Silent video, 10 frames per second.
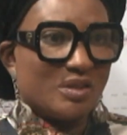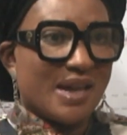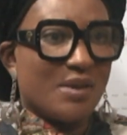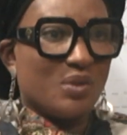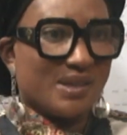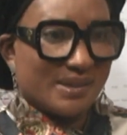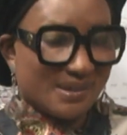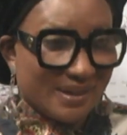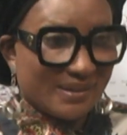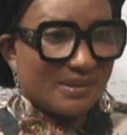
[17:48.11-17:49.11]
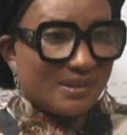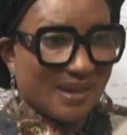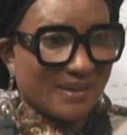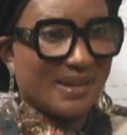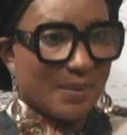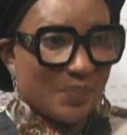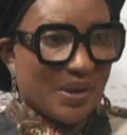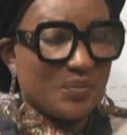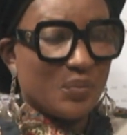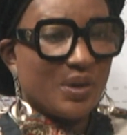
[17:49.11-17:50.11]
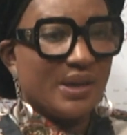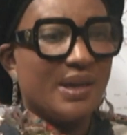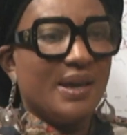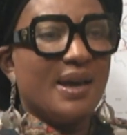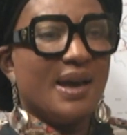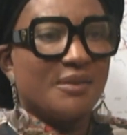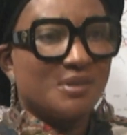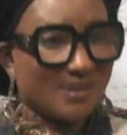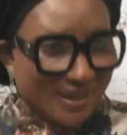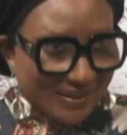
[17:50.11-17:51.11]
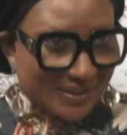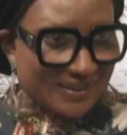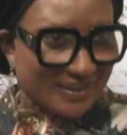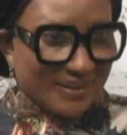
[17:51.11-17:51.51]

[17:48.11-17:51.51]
that we can start campaign, we have started.